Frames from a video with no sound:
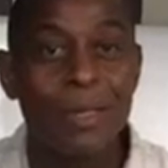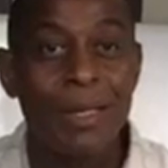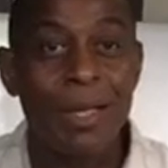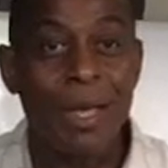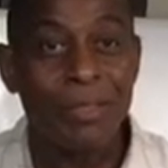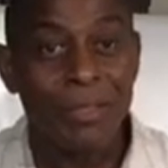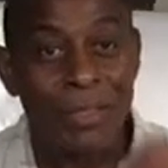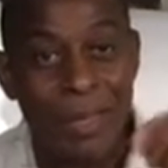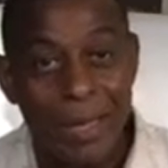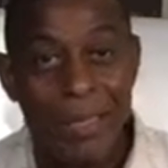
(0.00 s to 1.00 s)
and the
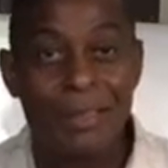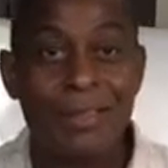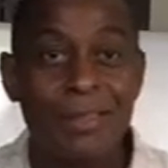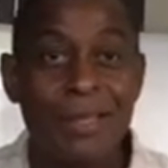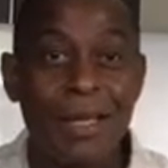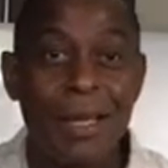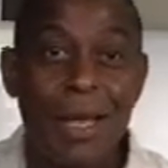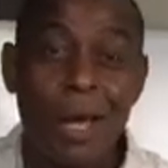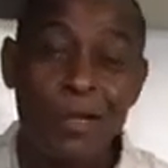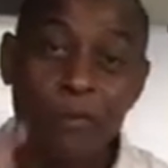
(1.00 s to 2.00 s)
Cadets,
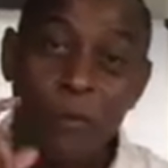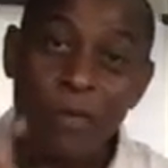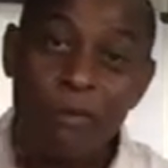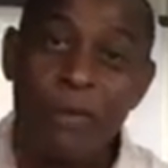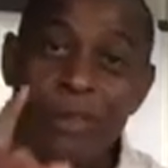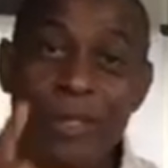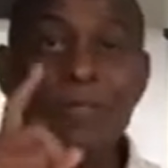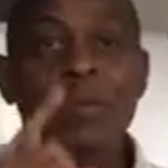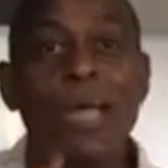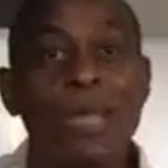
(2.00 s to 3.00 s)
and one of the things we
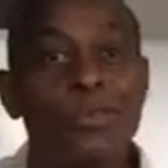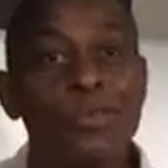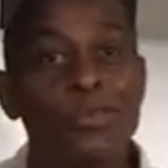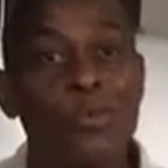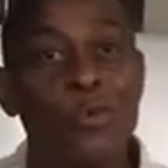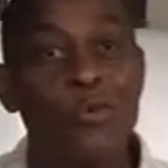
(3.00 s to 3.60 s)
had to do